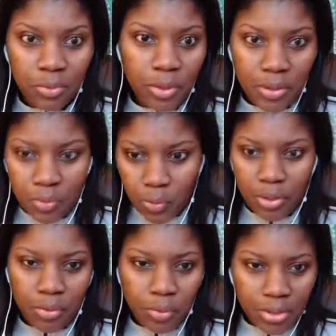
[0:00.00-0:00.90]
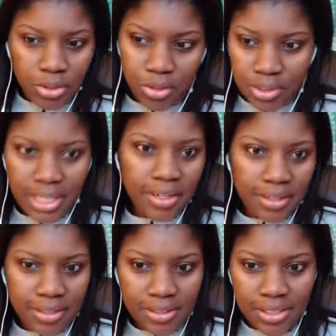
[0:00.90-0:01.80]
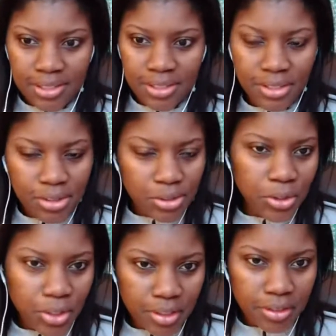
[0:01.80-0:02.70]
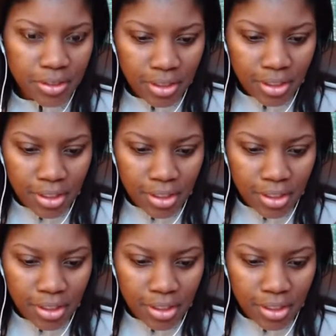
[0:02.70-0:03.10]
then where's your data that says that it's good?